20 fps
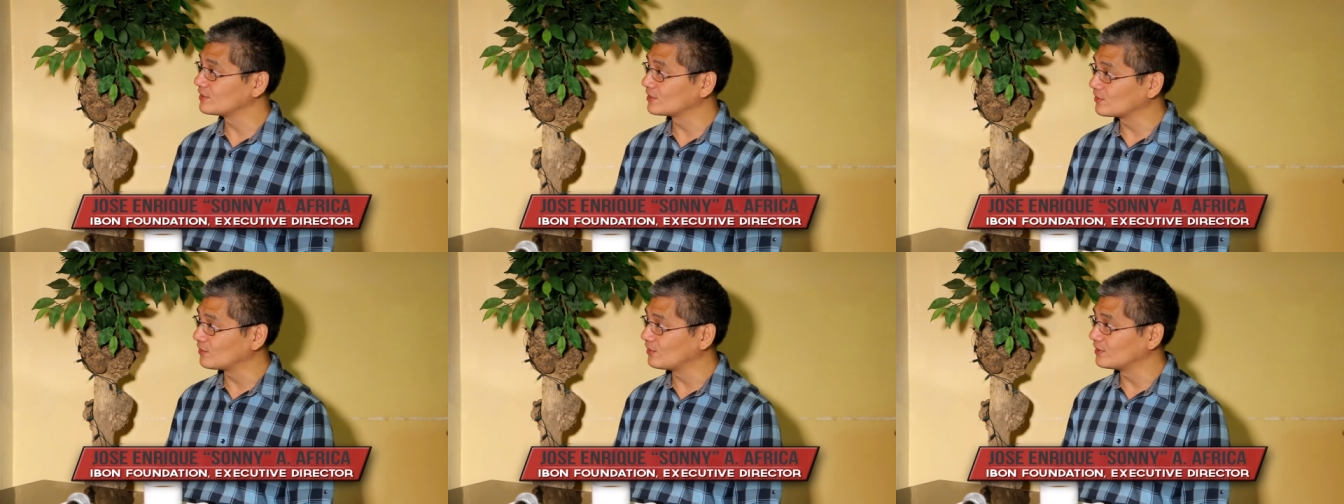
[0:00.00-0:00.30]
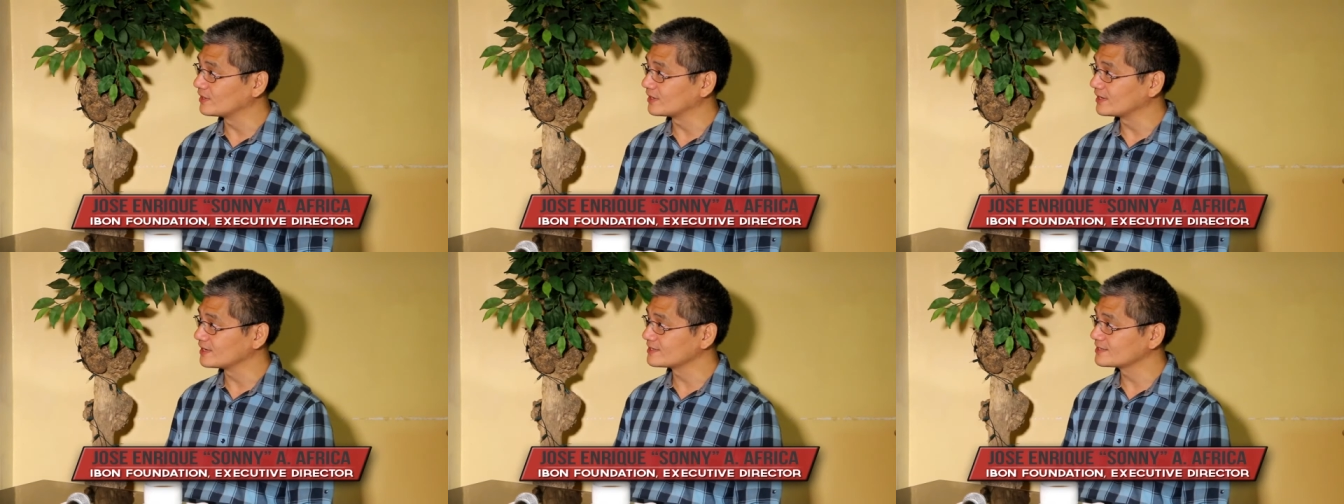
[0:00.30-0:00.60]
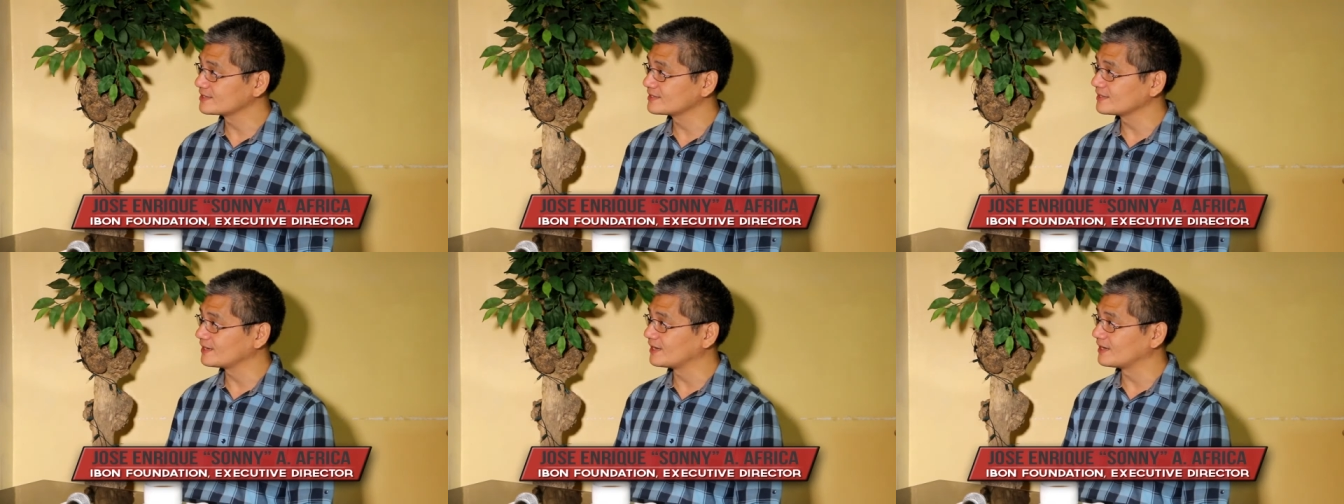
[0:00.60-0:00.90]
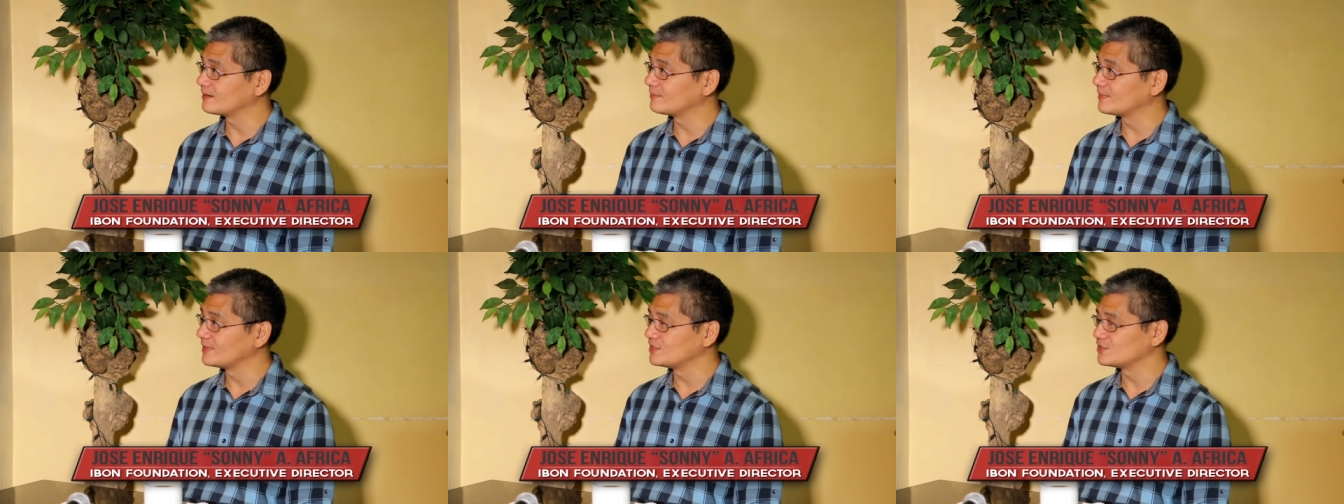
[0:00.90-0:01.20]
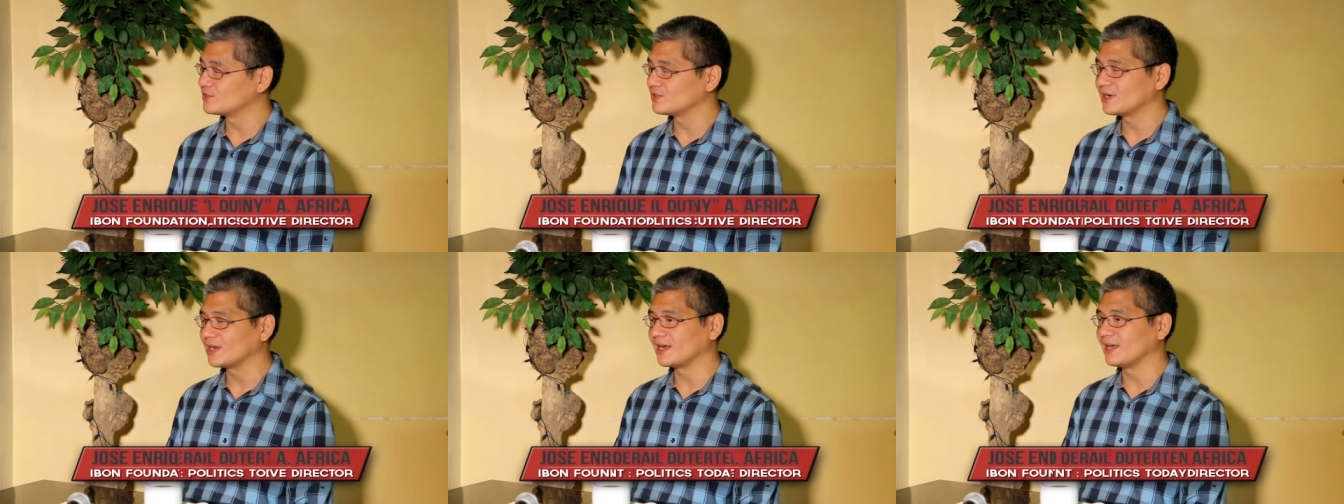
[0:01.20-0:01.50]
to the Congress um,
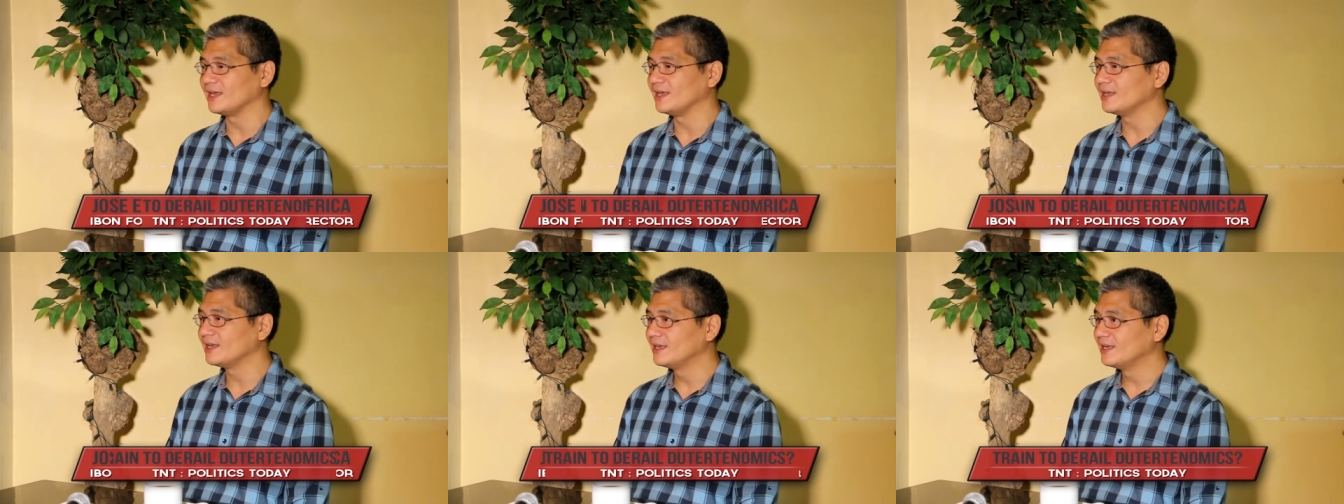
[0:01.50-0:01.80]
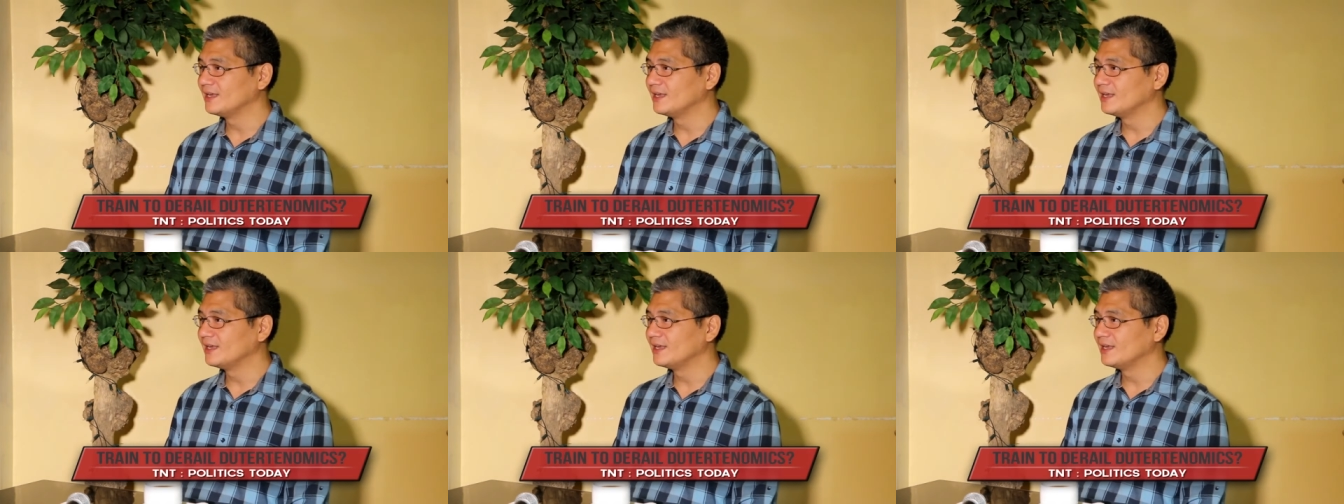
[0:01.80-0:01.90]
in July